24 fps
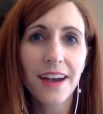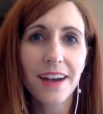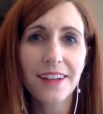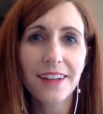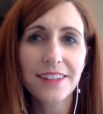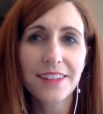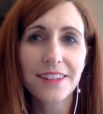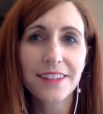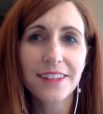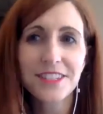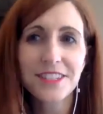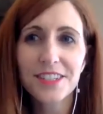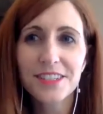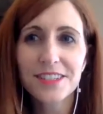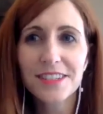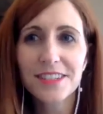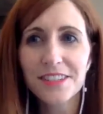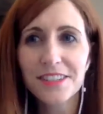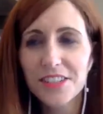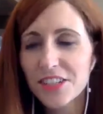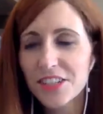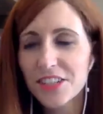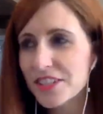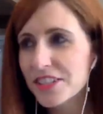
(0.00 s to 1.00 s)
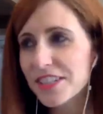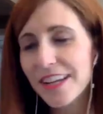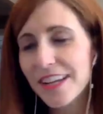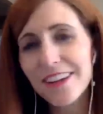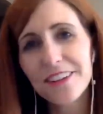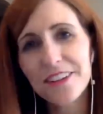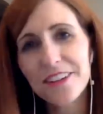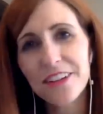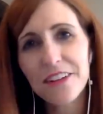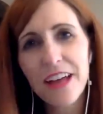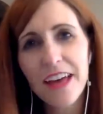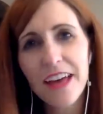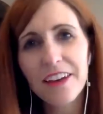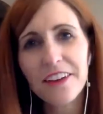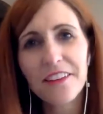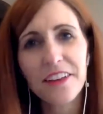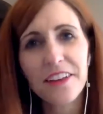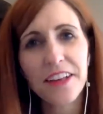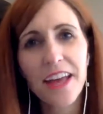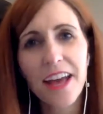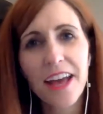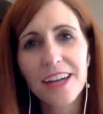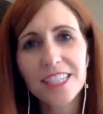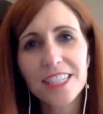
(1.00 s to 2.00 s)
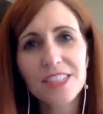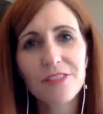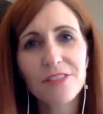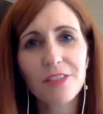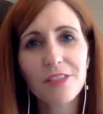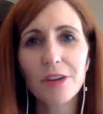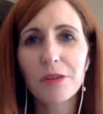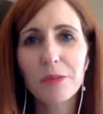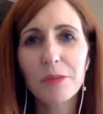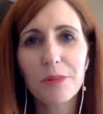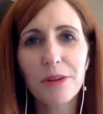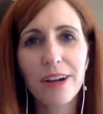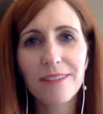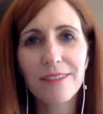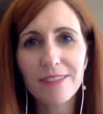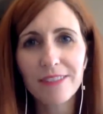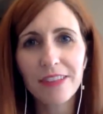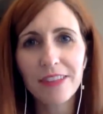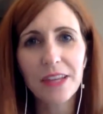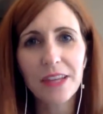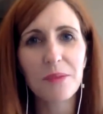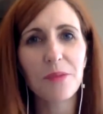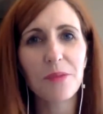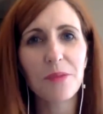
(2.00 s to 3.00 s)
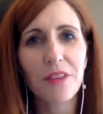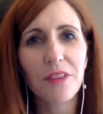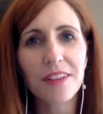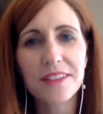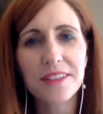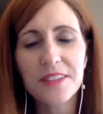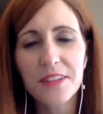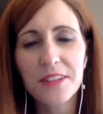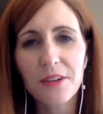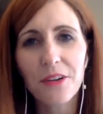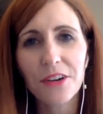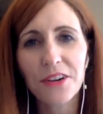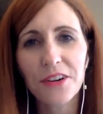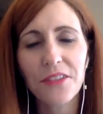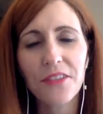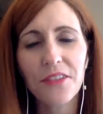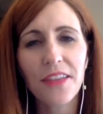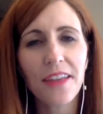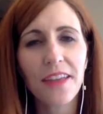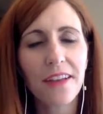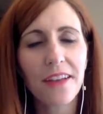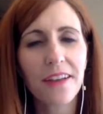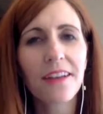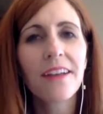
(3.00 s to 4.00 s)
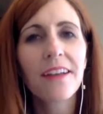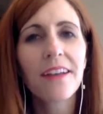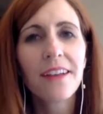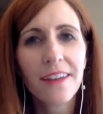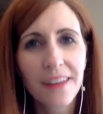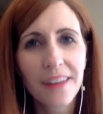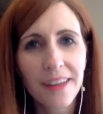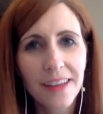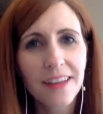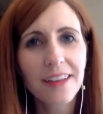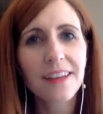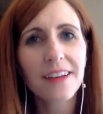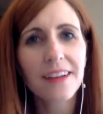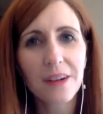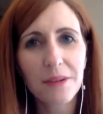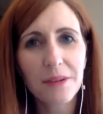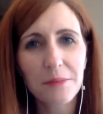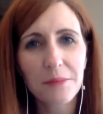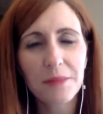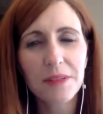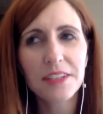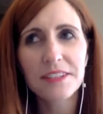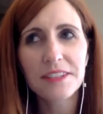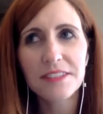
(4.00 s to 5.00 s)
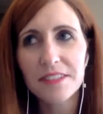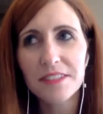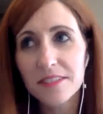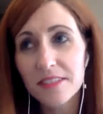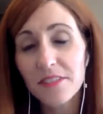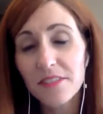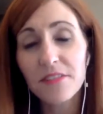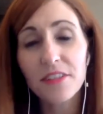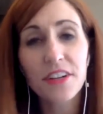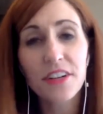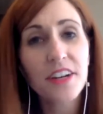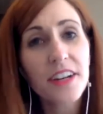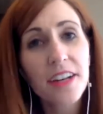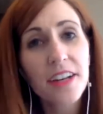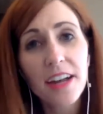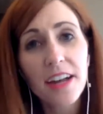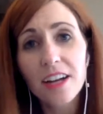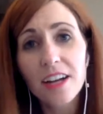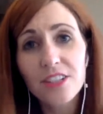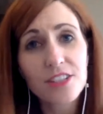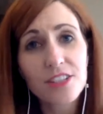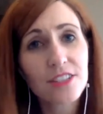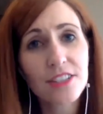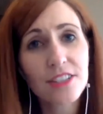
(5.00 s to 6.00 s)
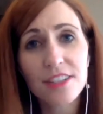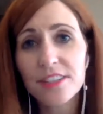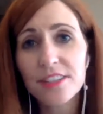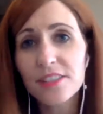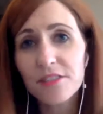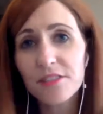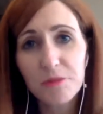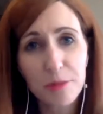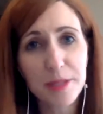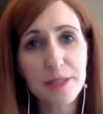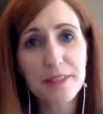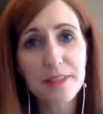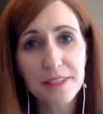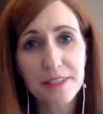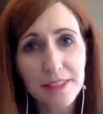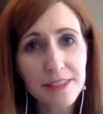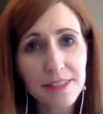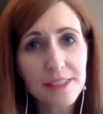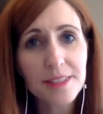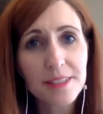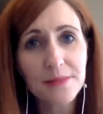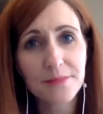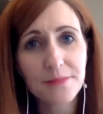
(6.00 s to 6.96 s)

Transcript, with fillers: it's just staying ahead of the cash flow of private label. That's the hard thing, because it's a very cash intensive business.